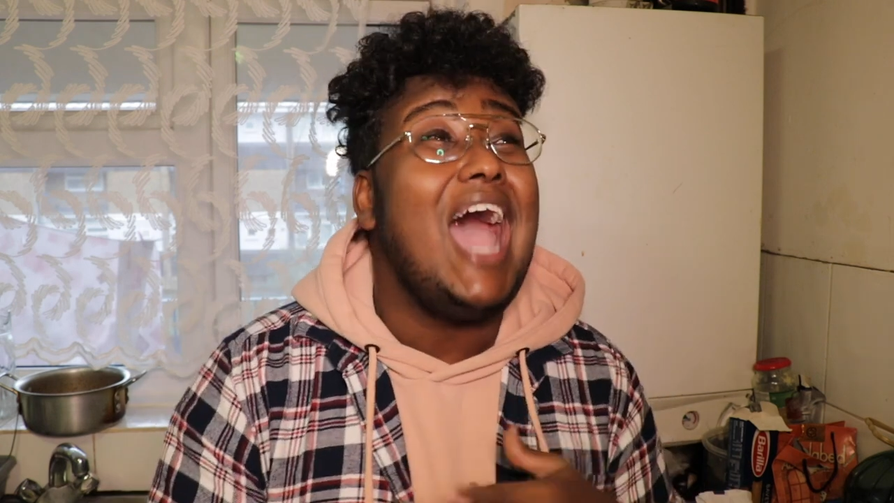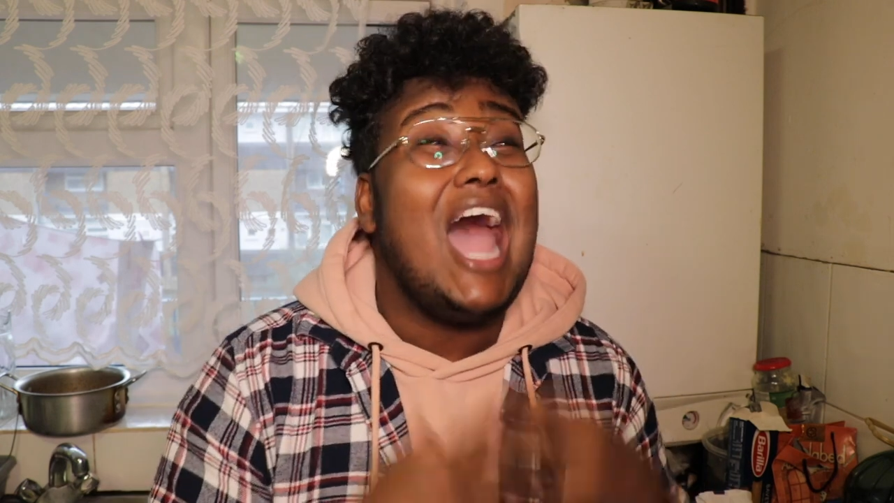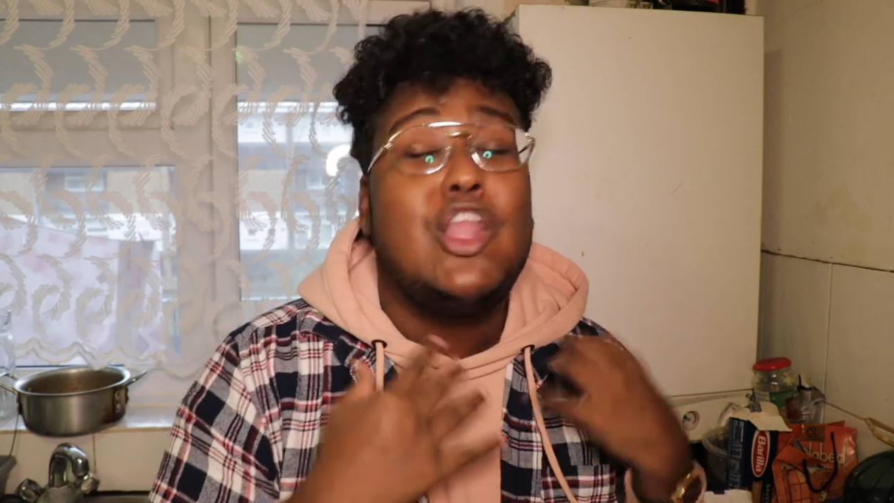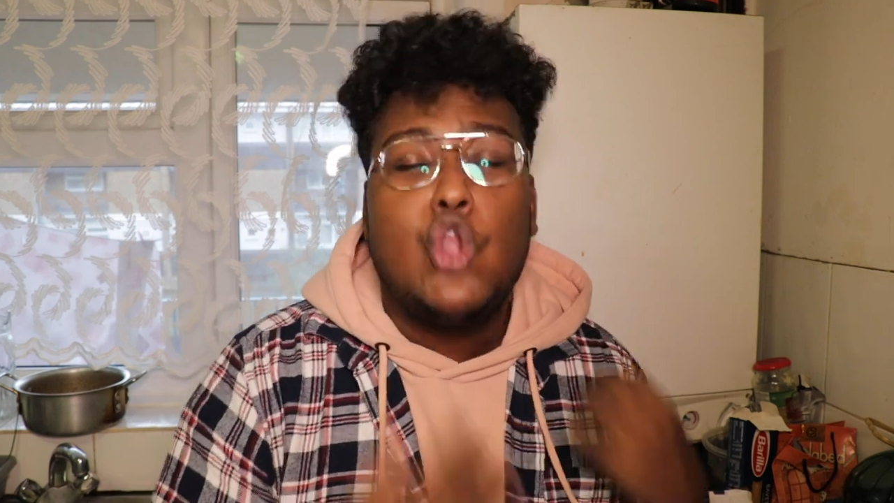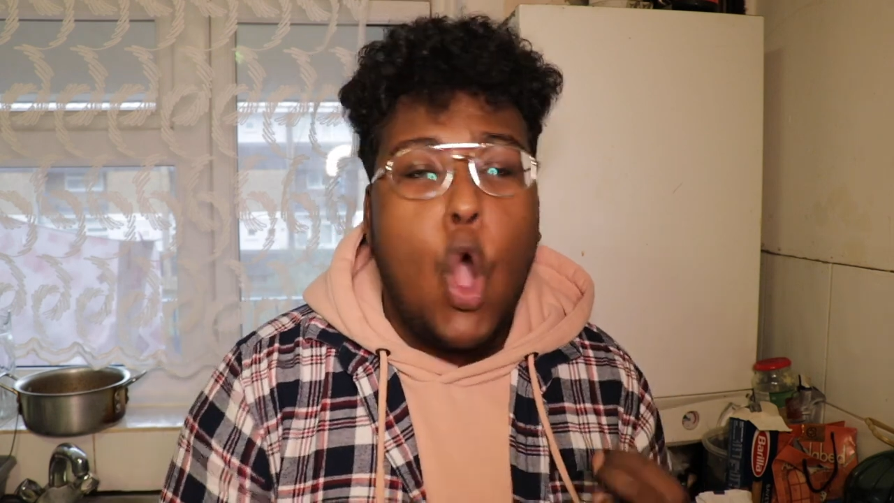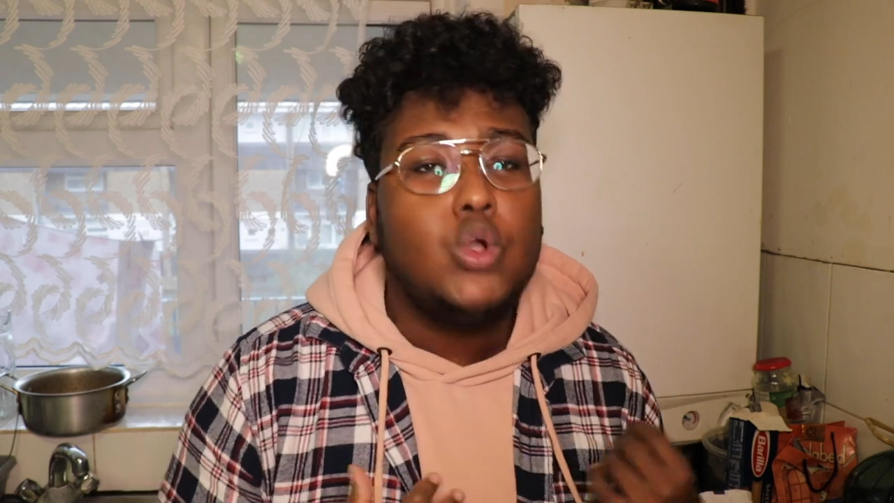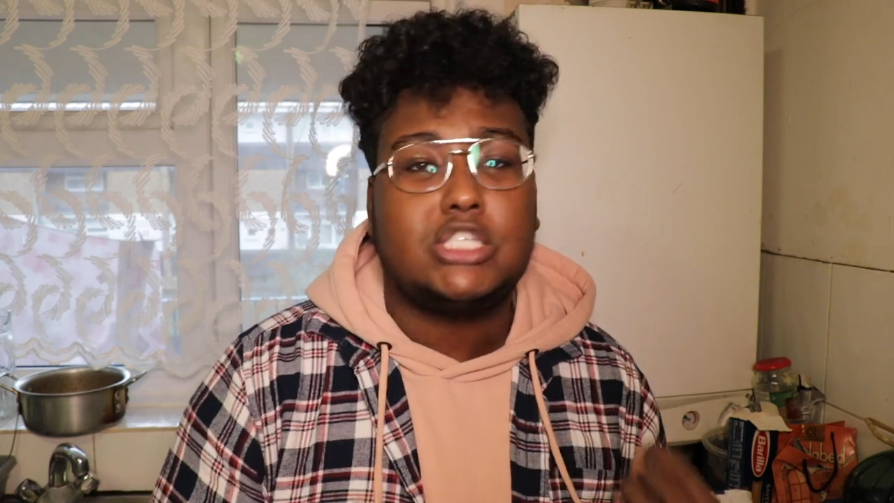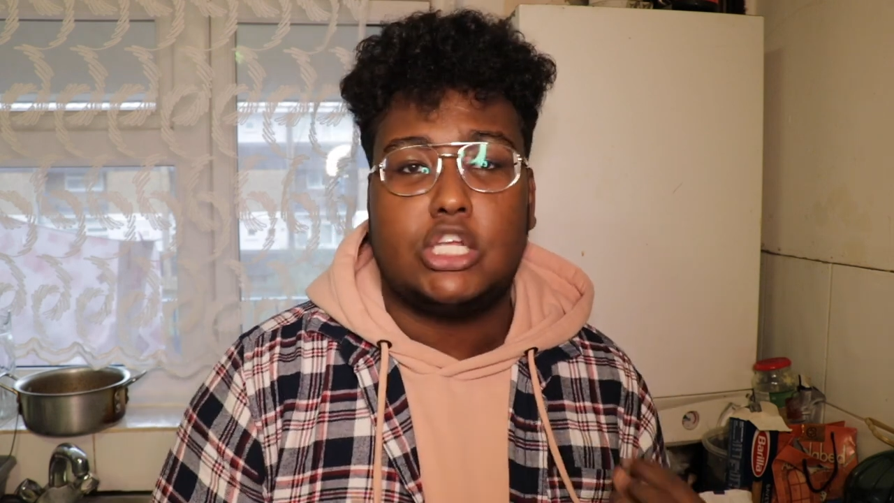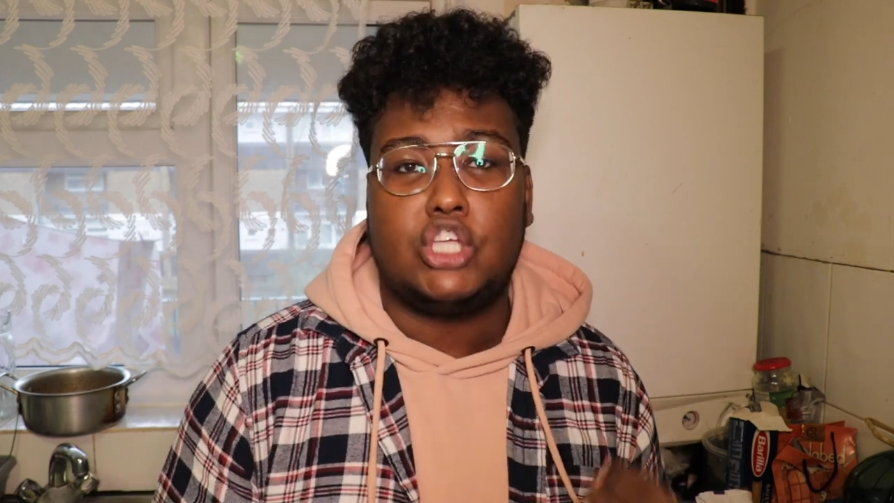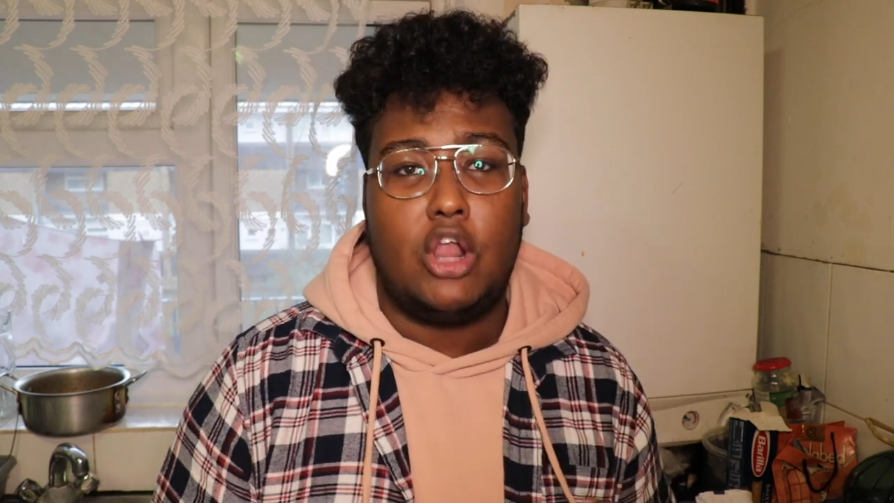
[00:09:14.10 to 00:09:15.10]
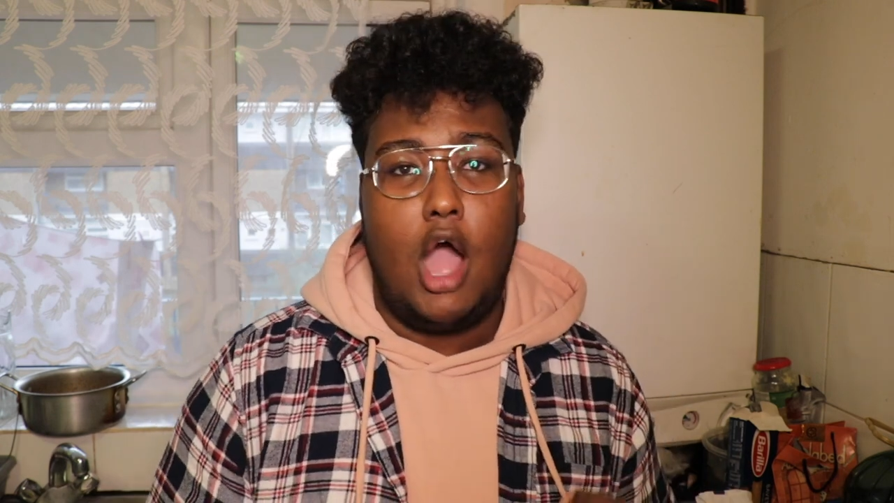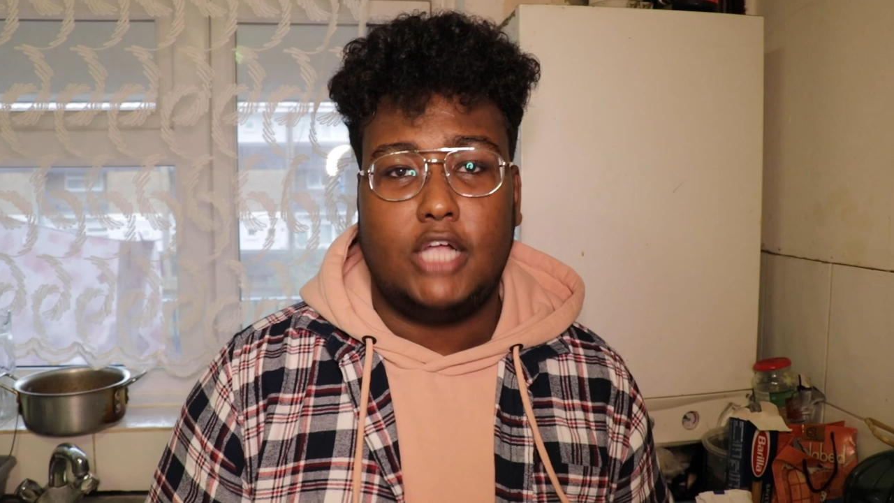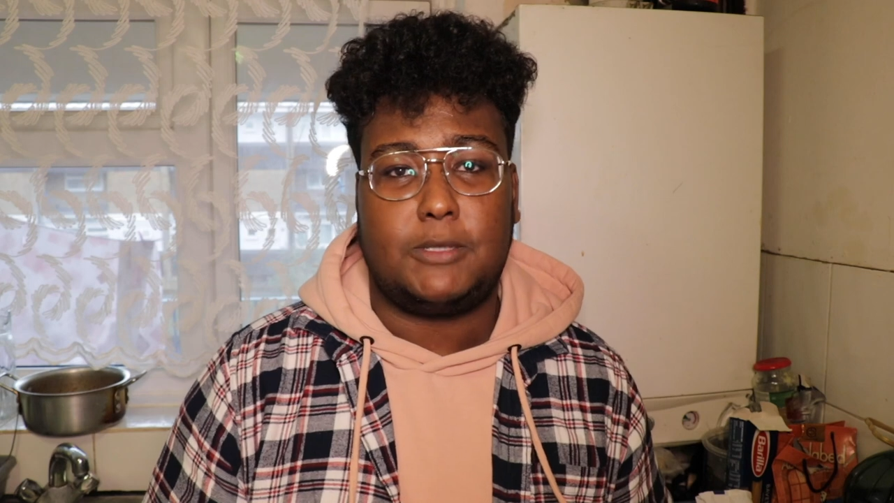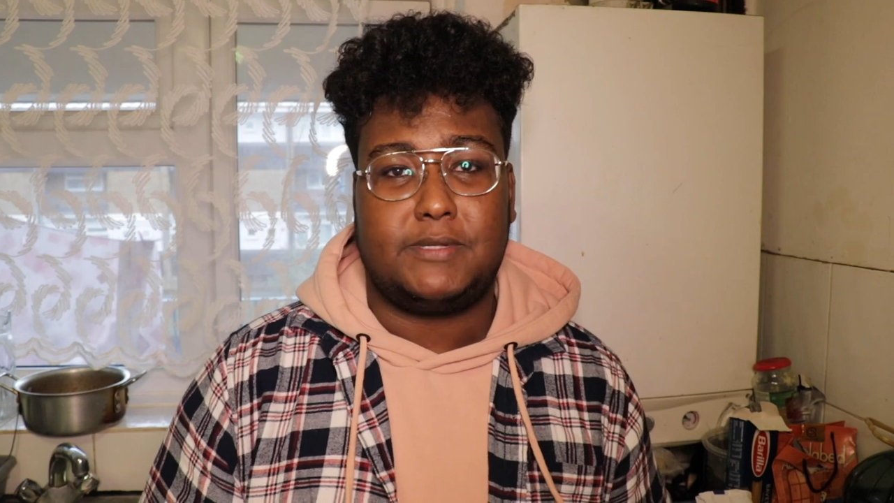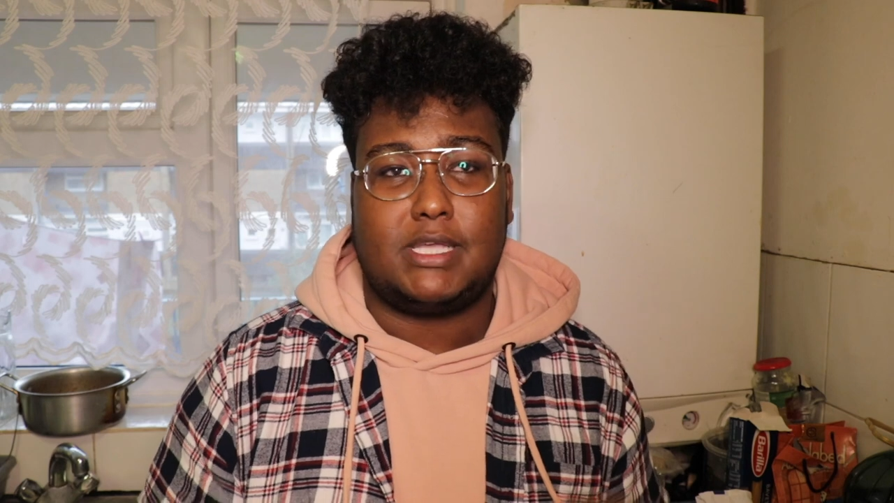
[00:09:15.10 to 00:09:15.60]
I know it's going to turn out
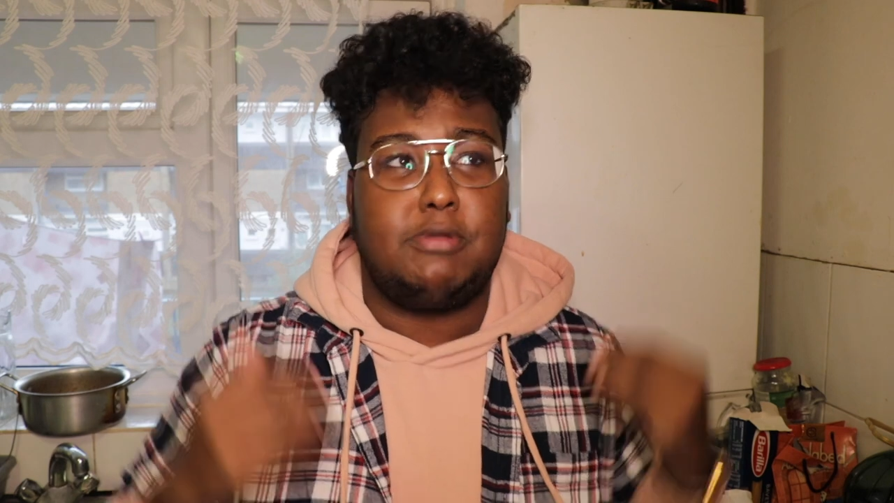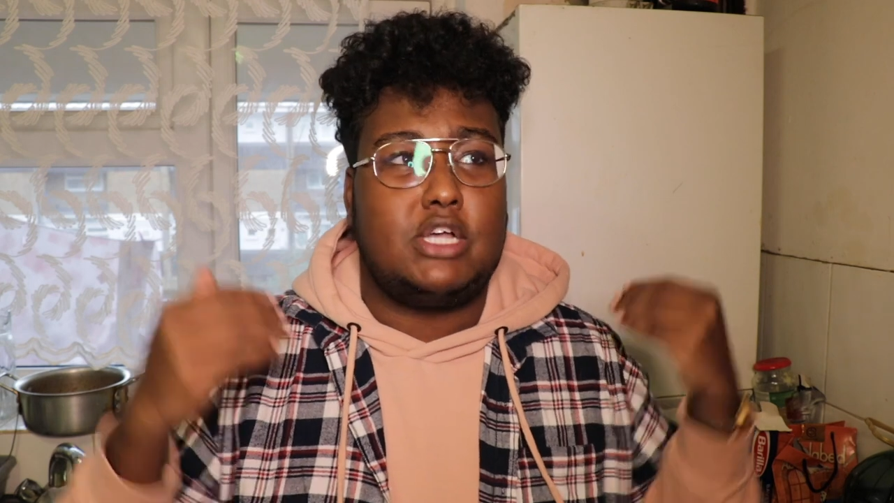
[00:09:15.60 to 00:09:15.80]
100%